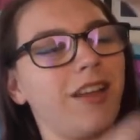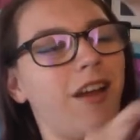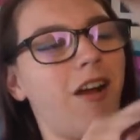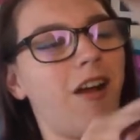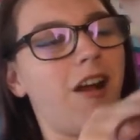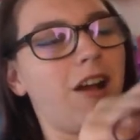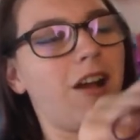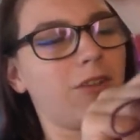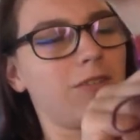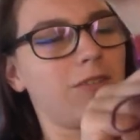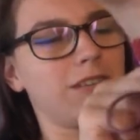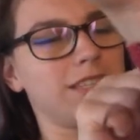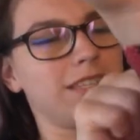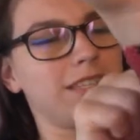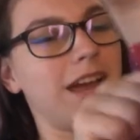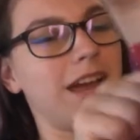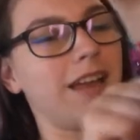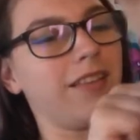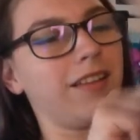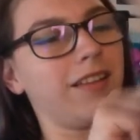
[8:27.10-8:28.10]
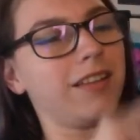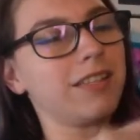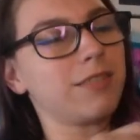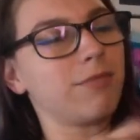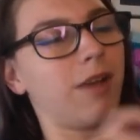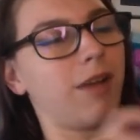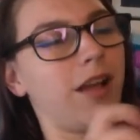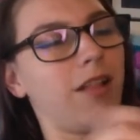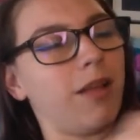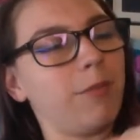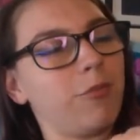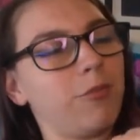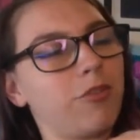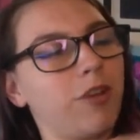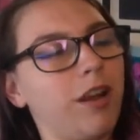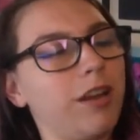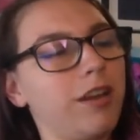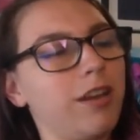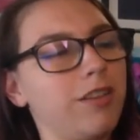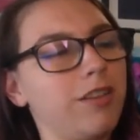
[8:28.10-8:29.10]
awkward silence while I'm
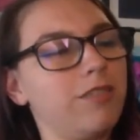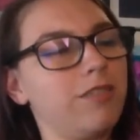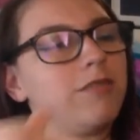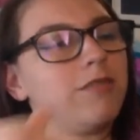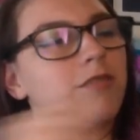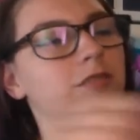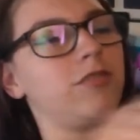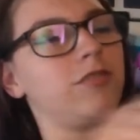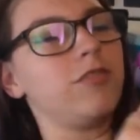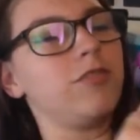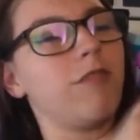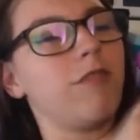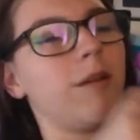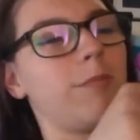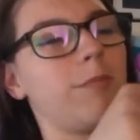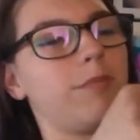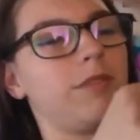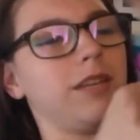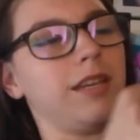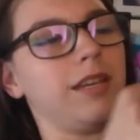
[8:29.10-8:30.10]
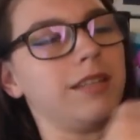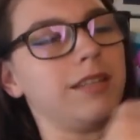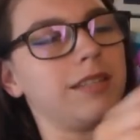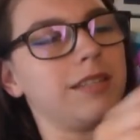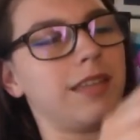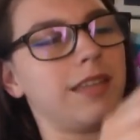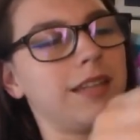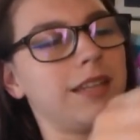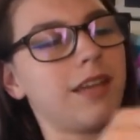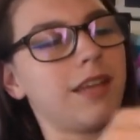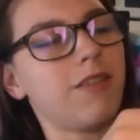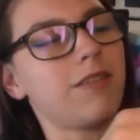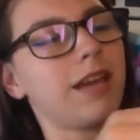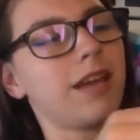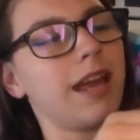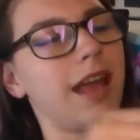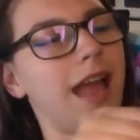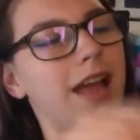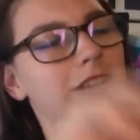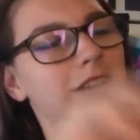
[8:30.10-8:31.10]
trying to do up these things.
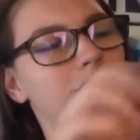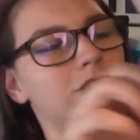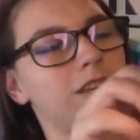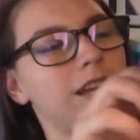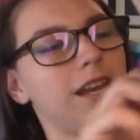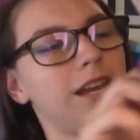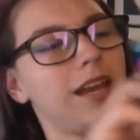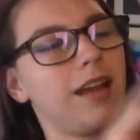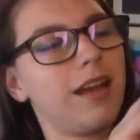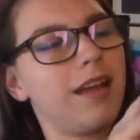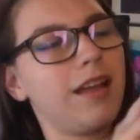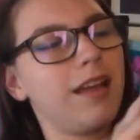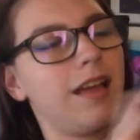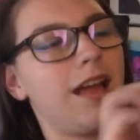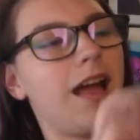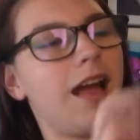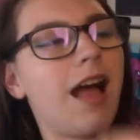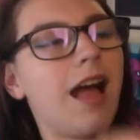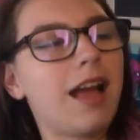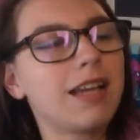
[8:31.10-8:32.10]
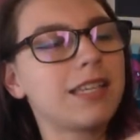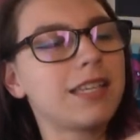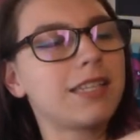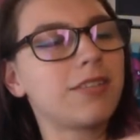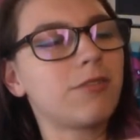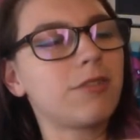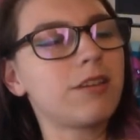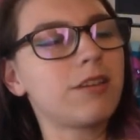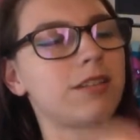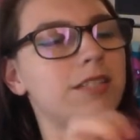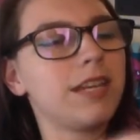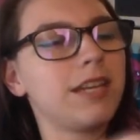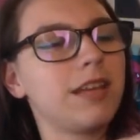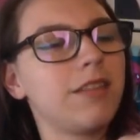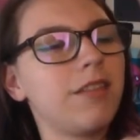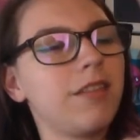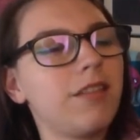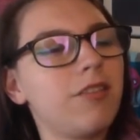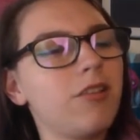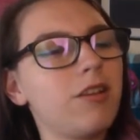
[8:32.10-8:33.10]
Okay, actually, I sort of dig
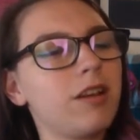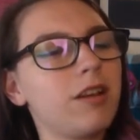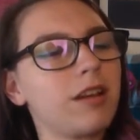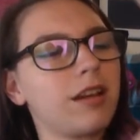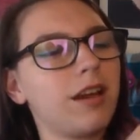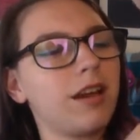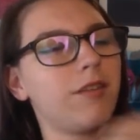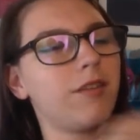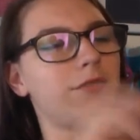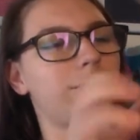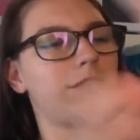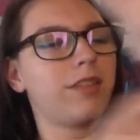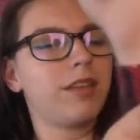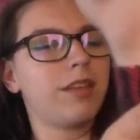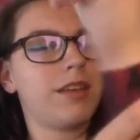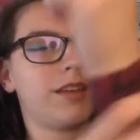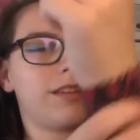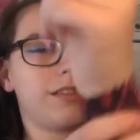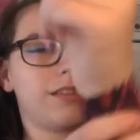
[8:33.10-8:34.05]
the look of the,